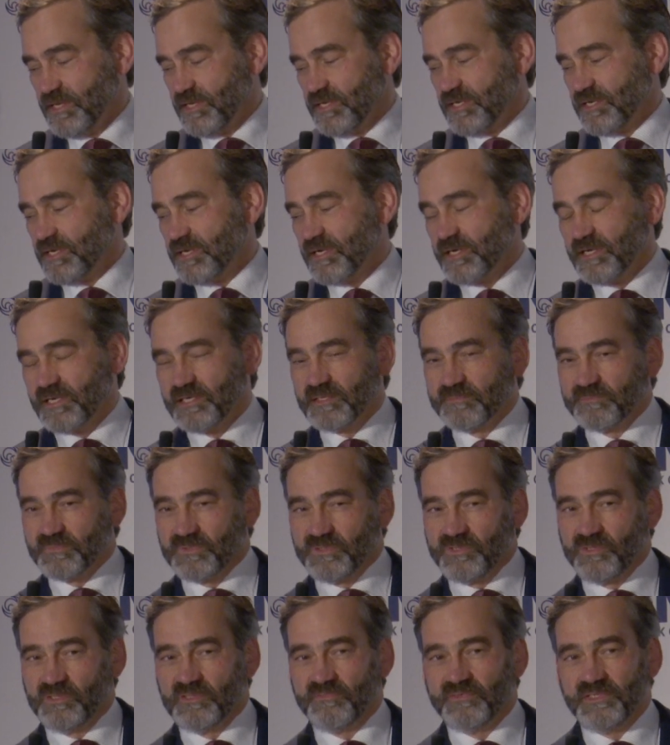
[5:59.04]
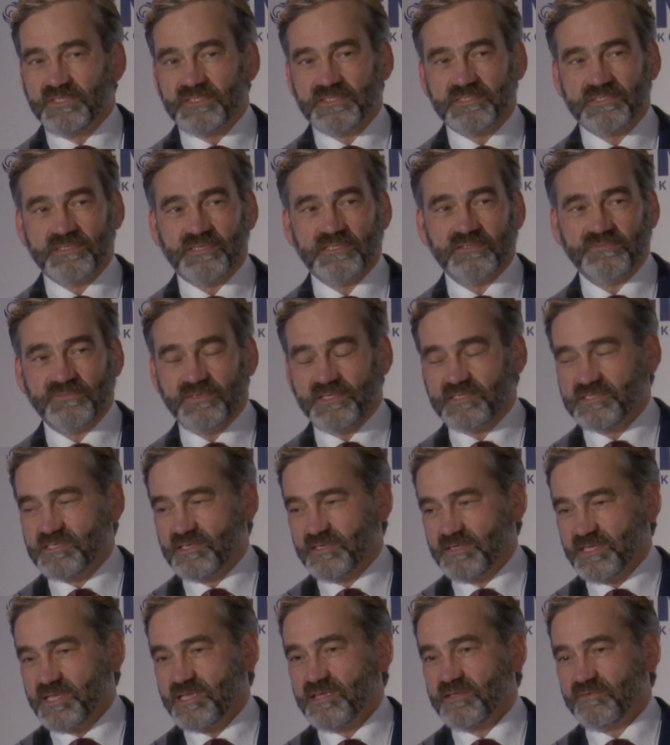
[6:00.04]
Nunavut itself, it's
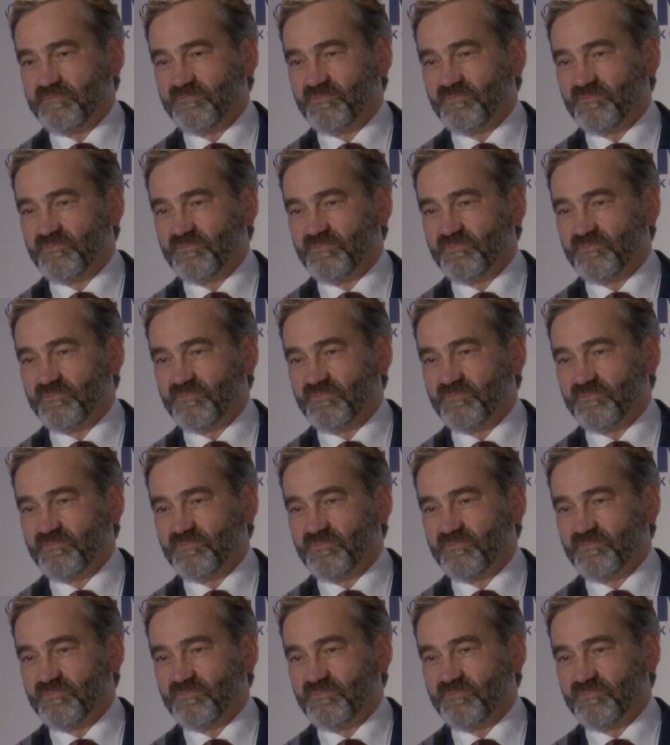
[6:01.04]
a